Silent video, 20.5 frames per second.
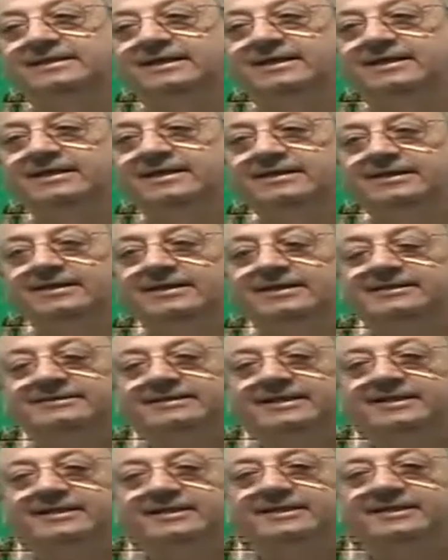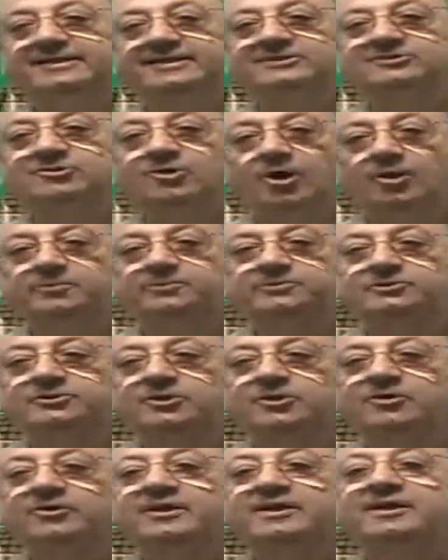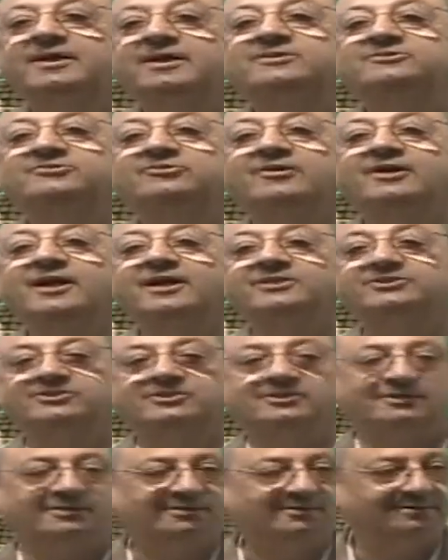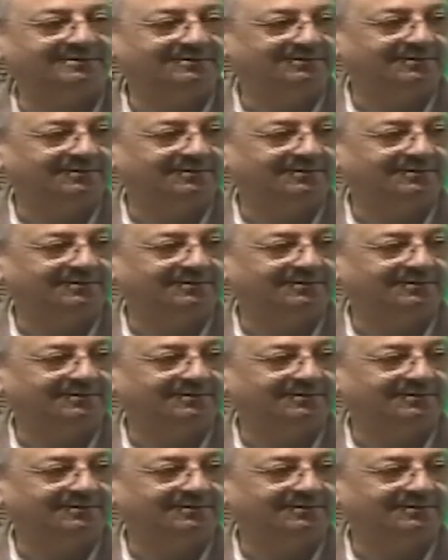Huh? That it is obscure in its relation.